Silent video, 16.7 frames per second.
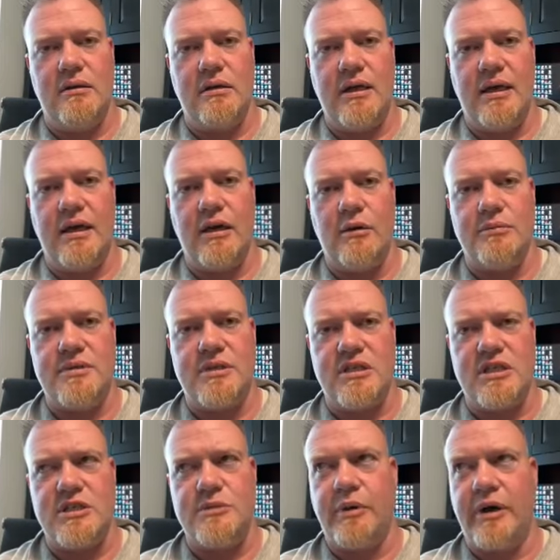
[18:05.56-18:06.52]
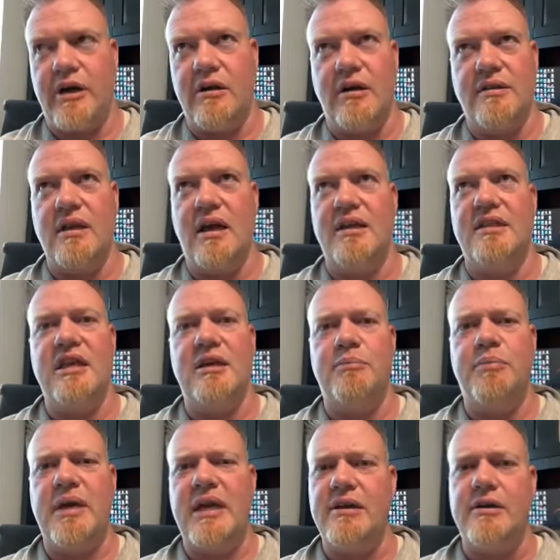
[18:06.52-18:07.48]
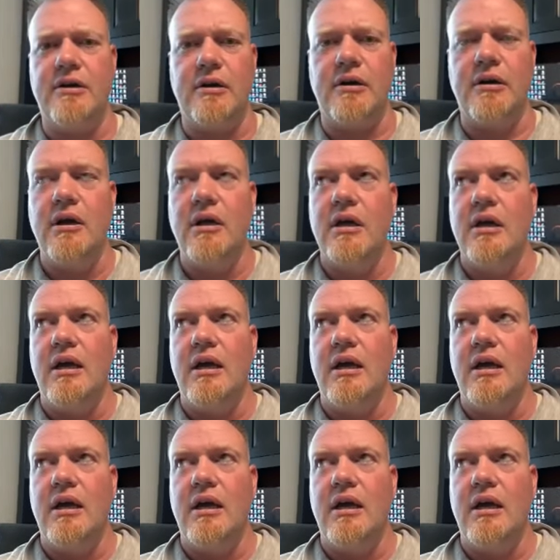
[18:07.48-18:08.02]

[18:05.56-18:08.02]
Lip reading: it helps inspire. I think Peter,